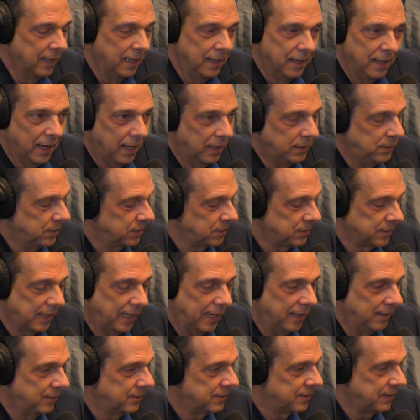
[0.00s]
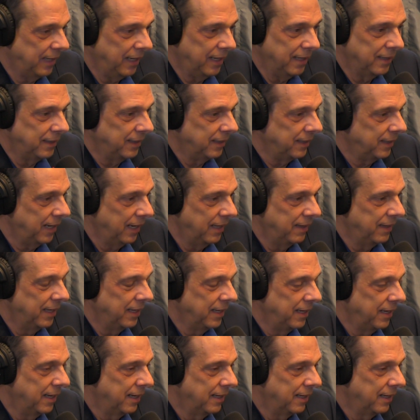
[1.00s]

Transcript: I just can't stand it. And then